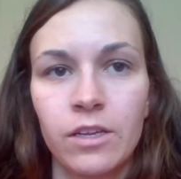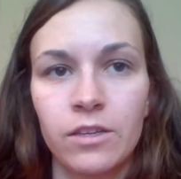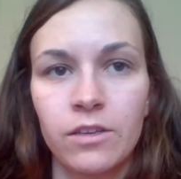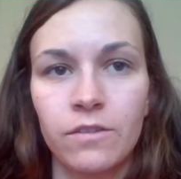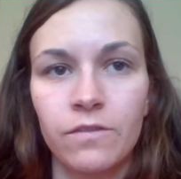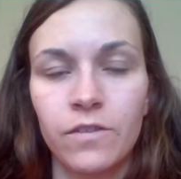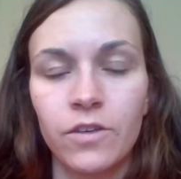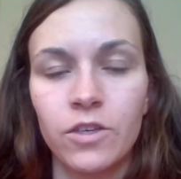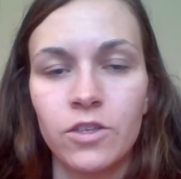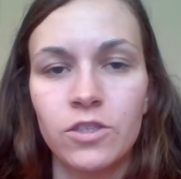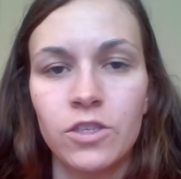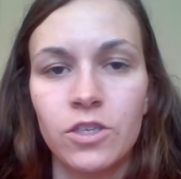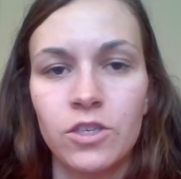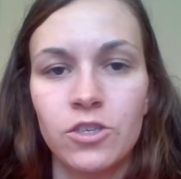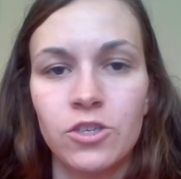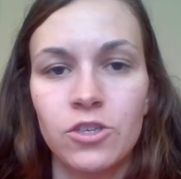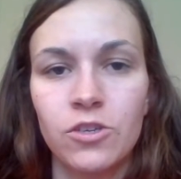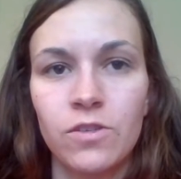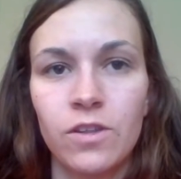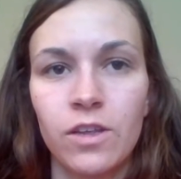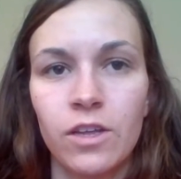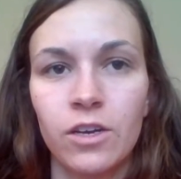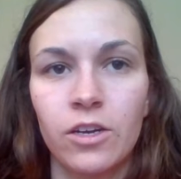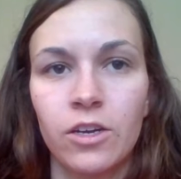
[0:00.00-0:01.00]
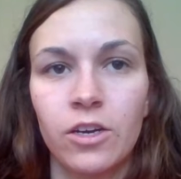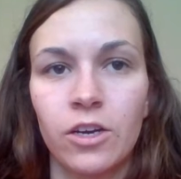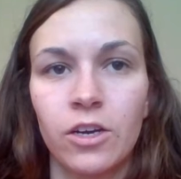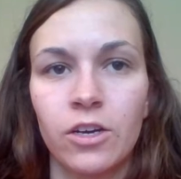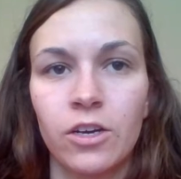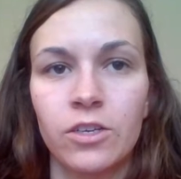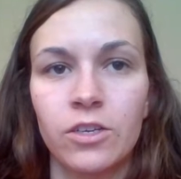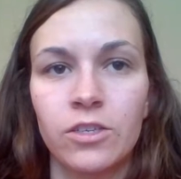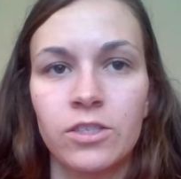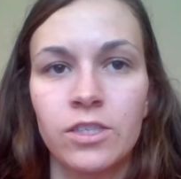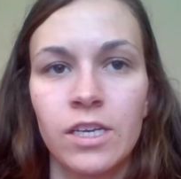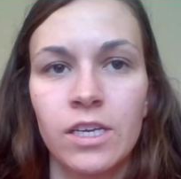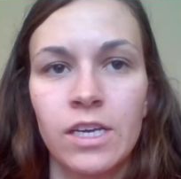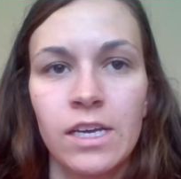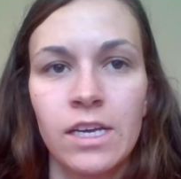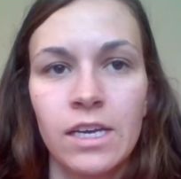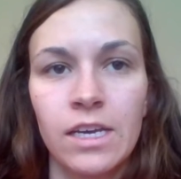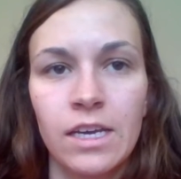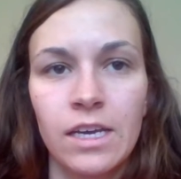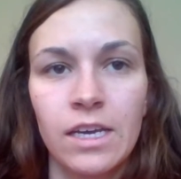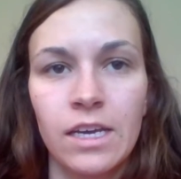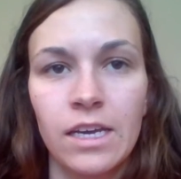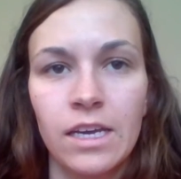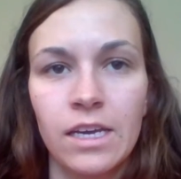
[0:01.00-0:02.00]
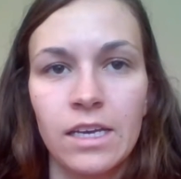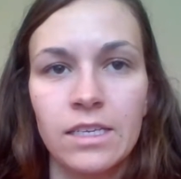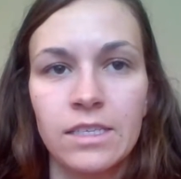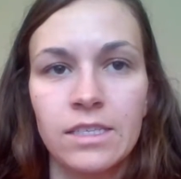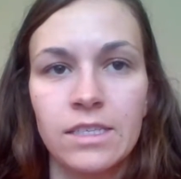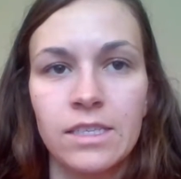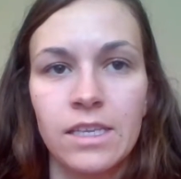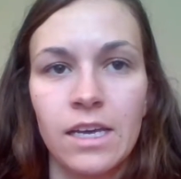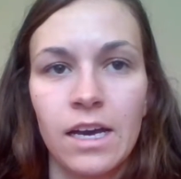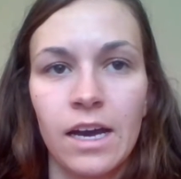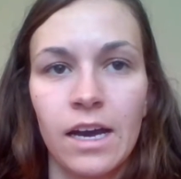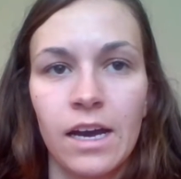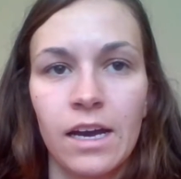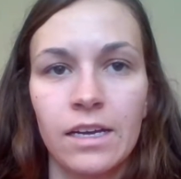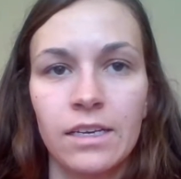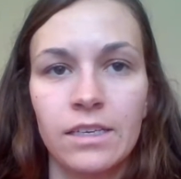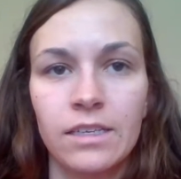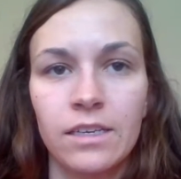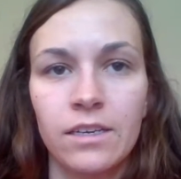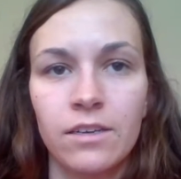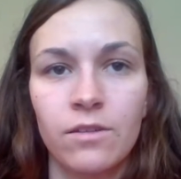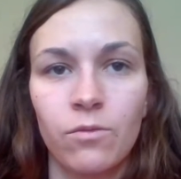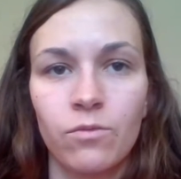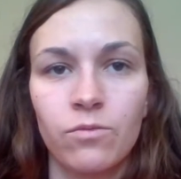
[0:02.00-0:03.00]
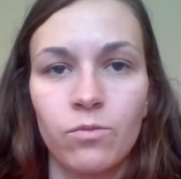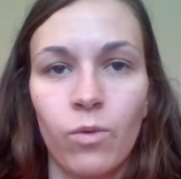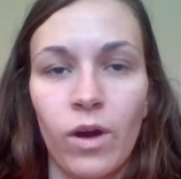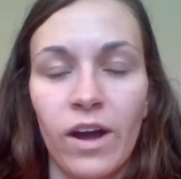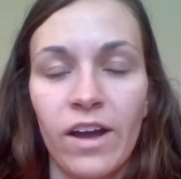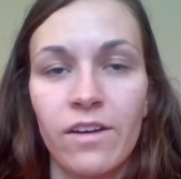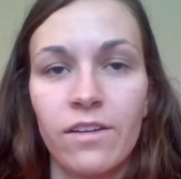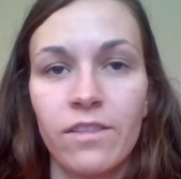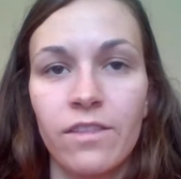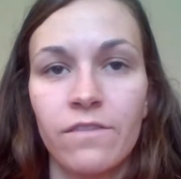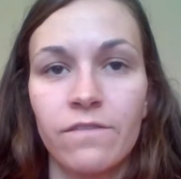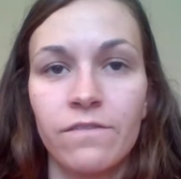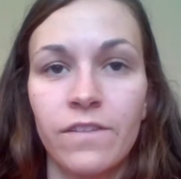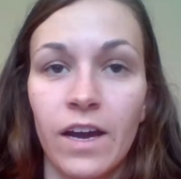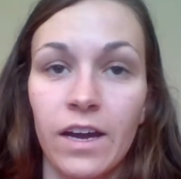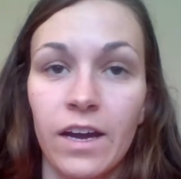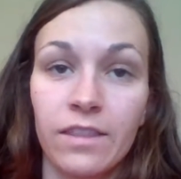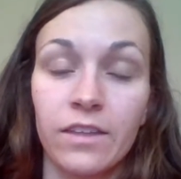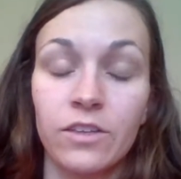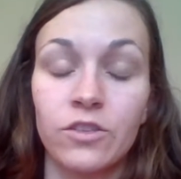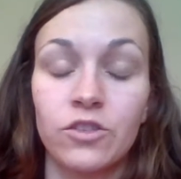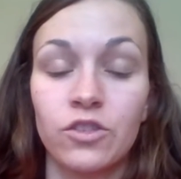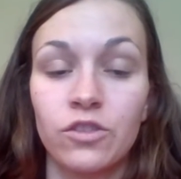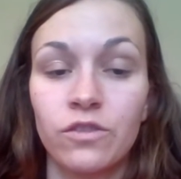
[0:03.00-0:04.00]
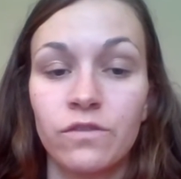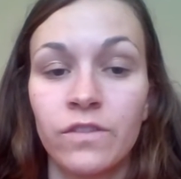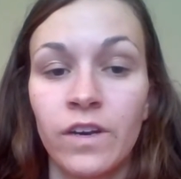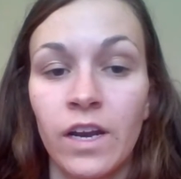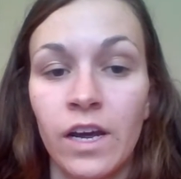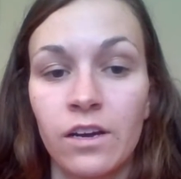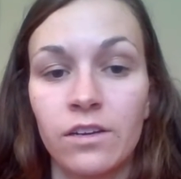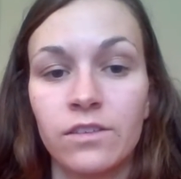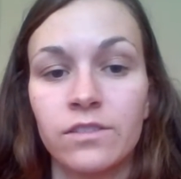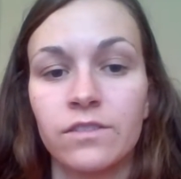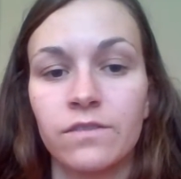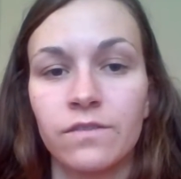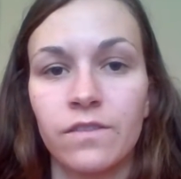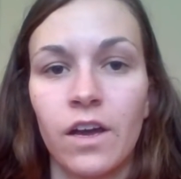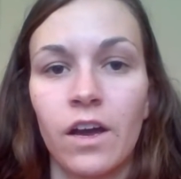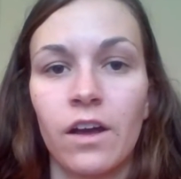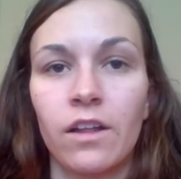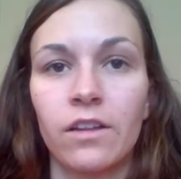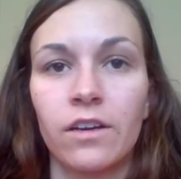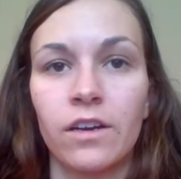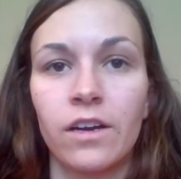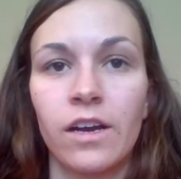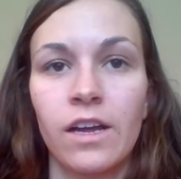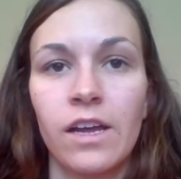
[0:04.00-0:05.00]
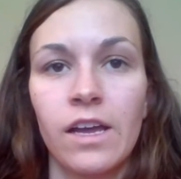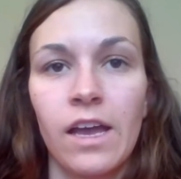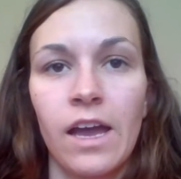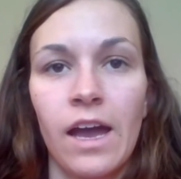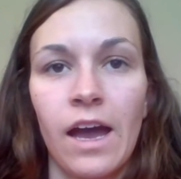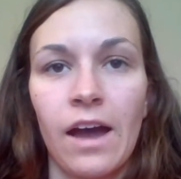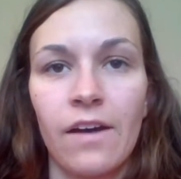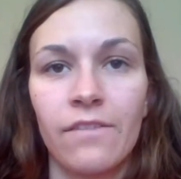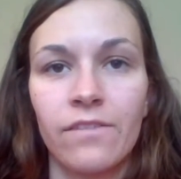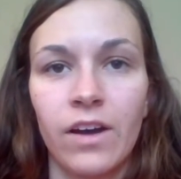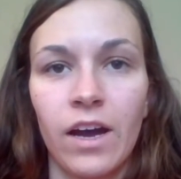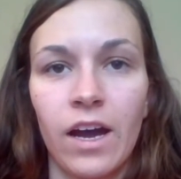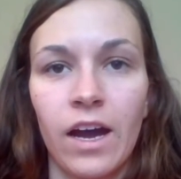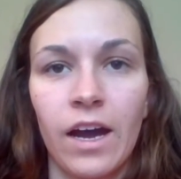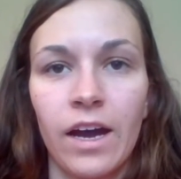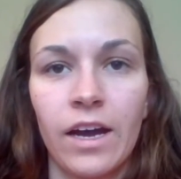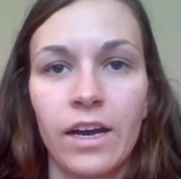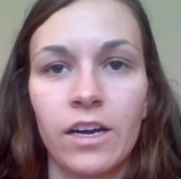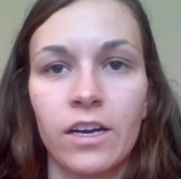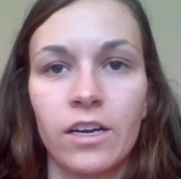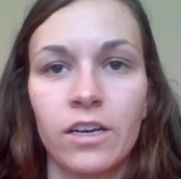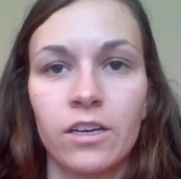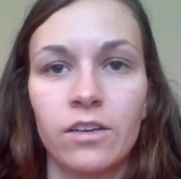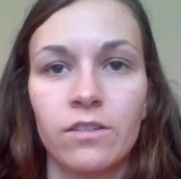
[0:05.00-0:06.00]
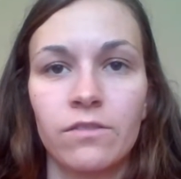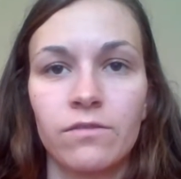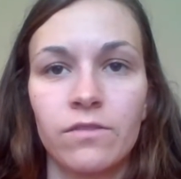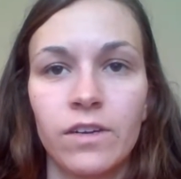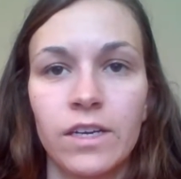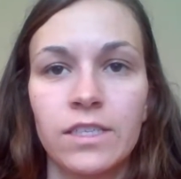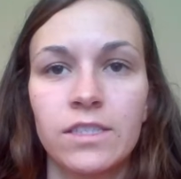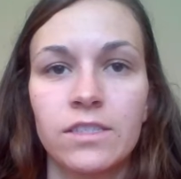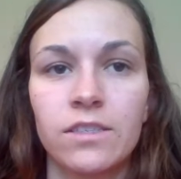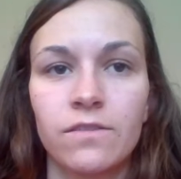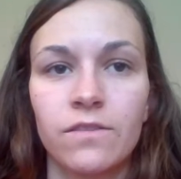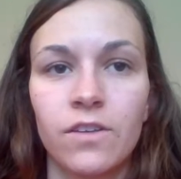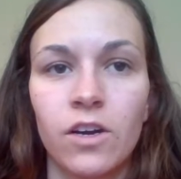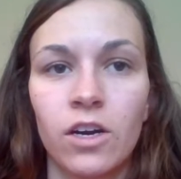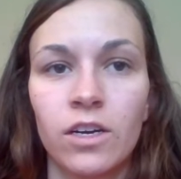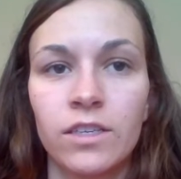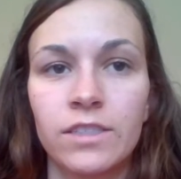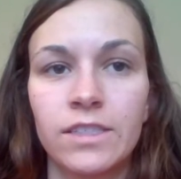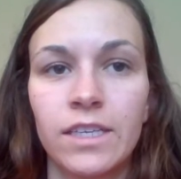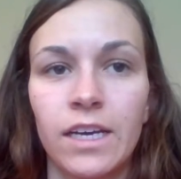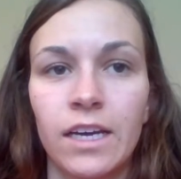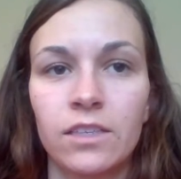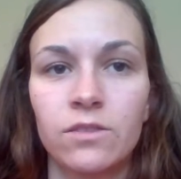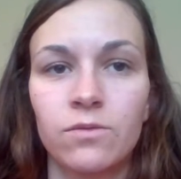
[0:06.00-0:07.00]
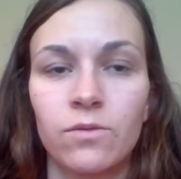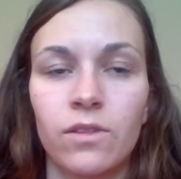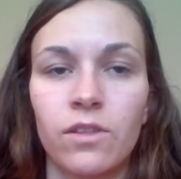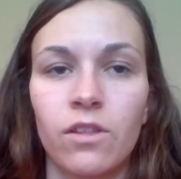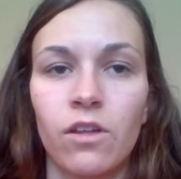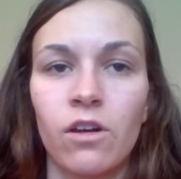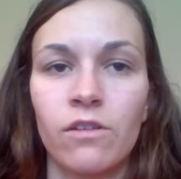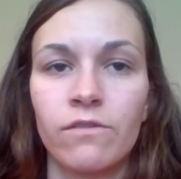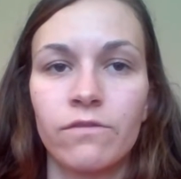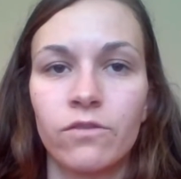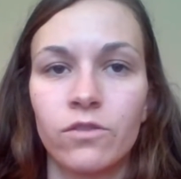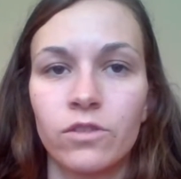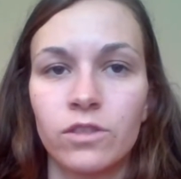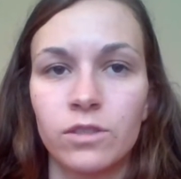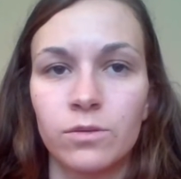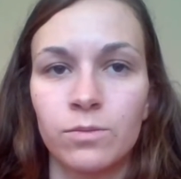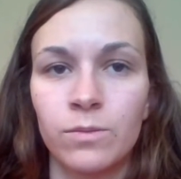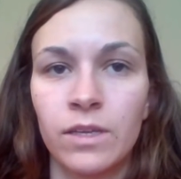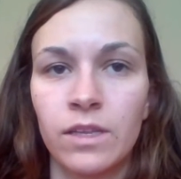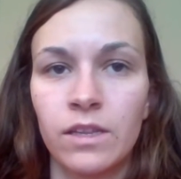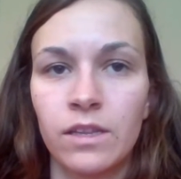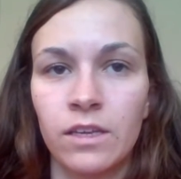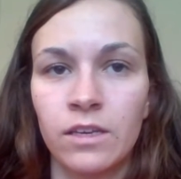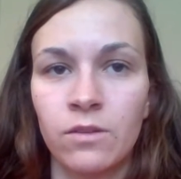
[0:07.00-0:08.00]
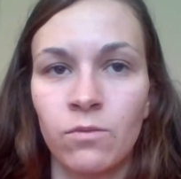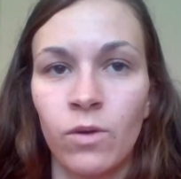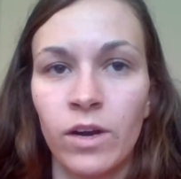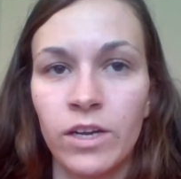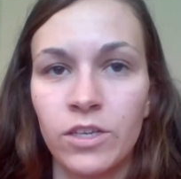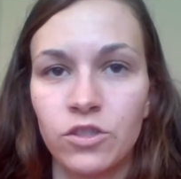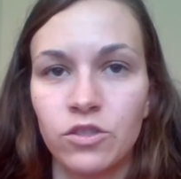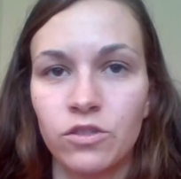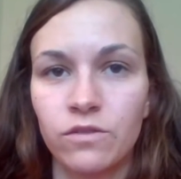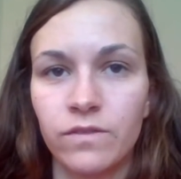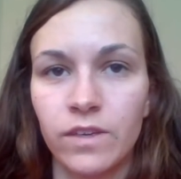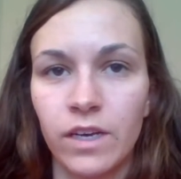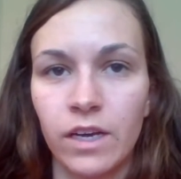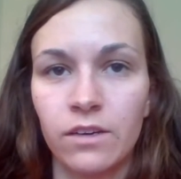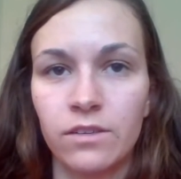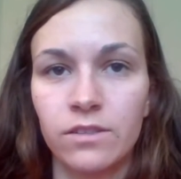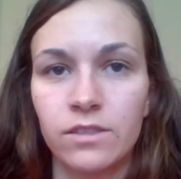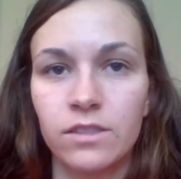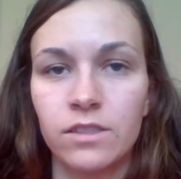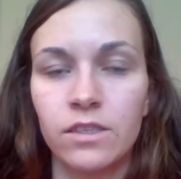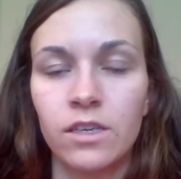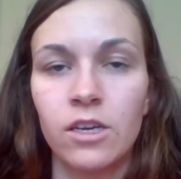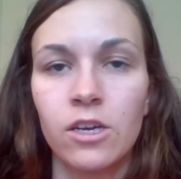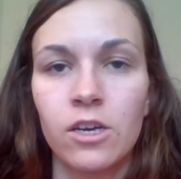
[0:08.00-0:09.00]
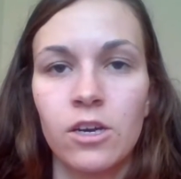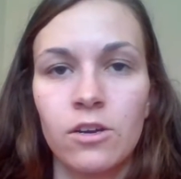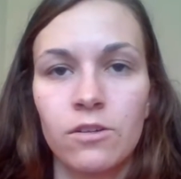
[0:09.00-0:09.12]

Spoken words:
The first issue that occurs is that the fact that juveniles of color have a higher rates of contact with law enforcement than white juveniles.